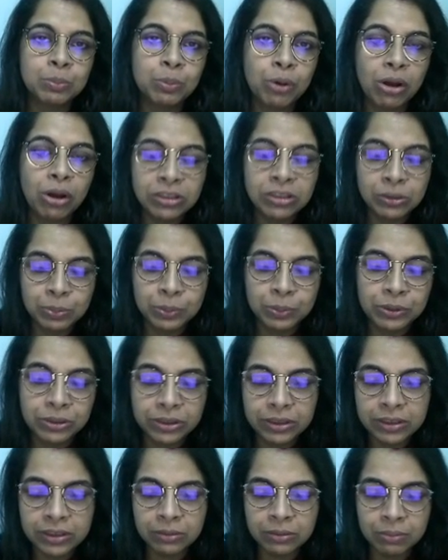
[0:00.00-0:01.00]

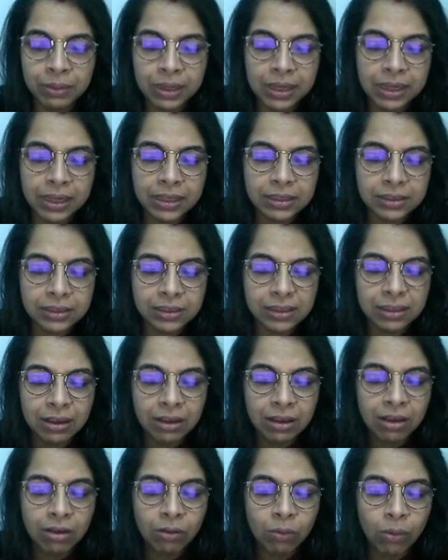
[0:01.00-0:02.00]
Prosperous means,
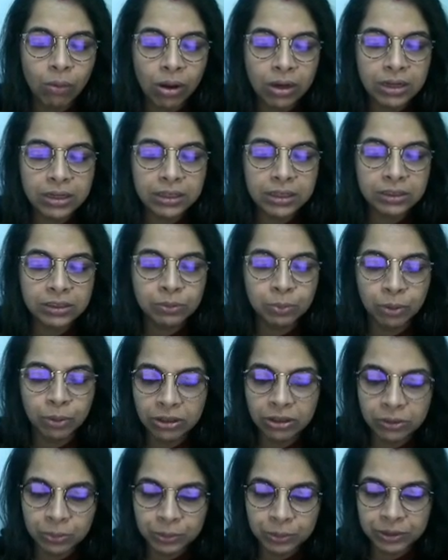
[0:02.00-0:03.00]
what does
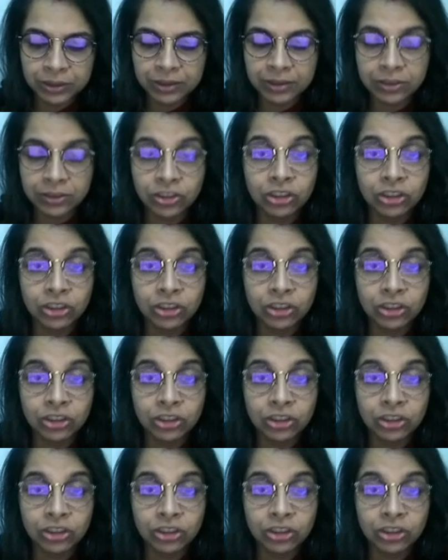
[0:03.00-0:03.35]
prosperous?